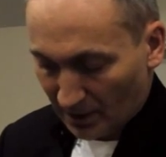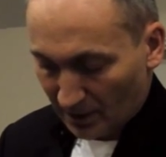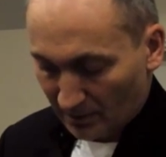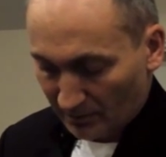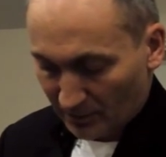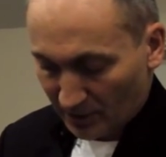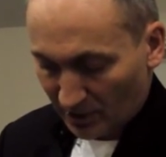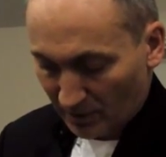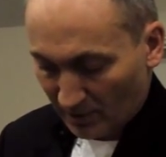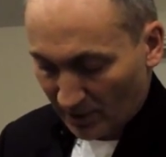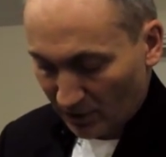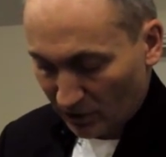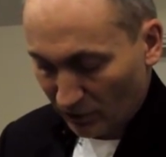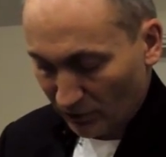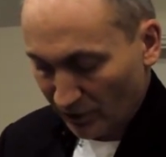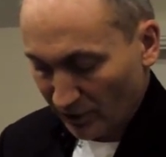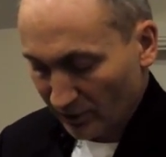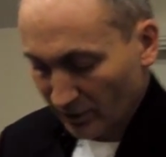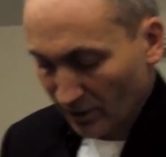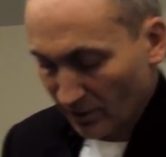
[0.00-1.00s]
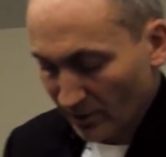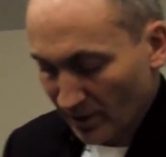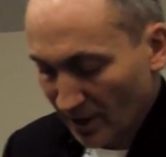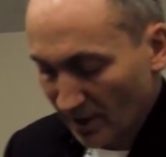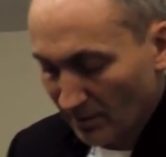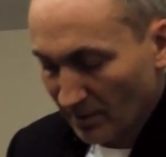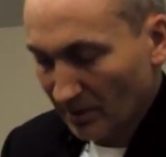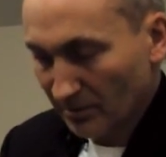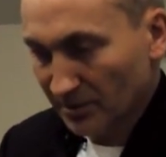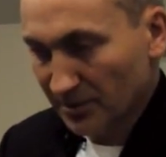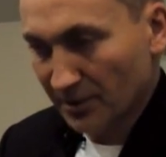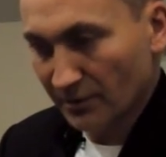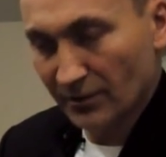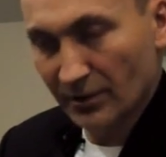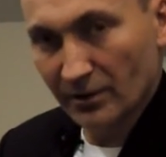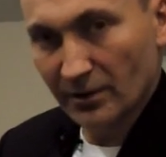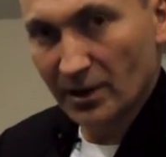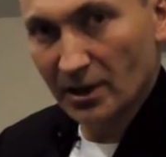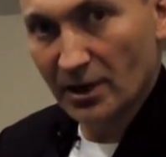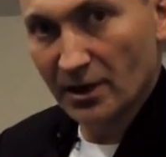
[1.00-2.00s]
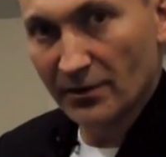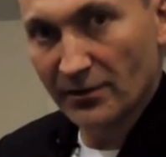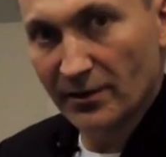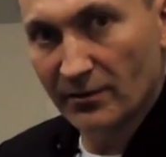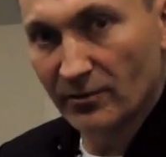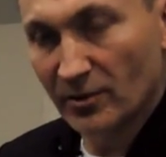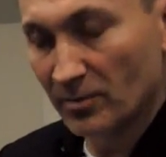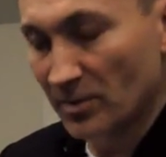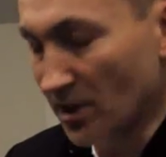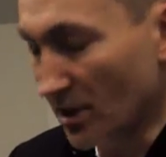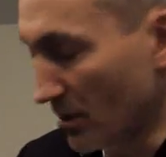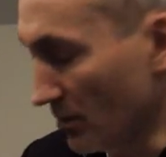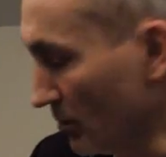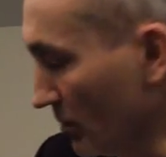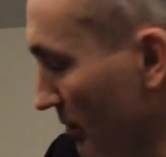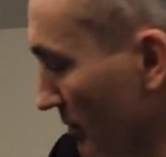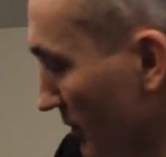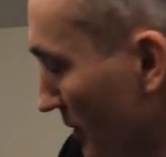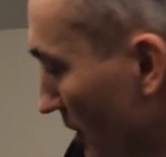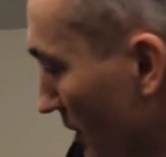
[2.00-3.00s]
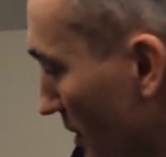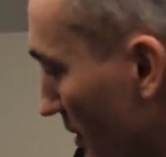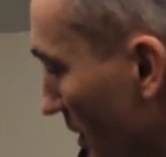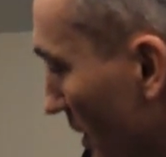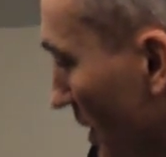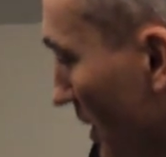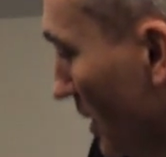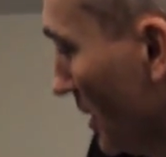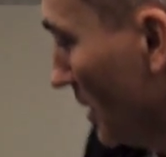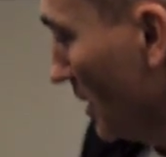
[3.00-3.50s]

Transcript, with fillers: Um, so make sure there are no air bubbles. If there are, then repeat the process.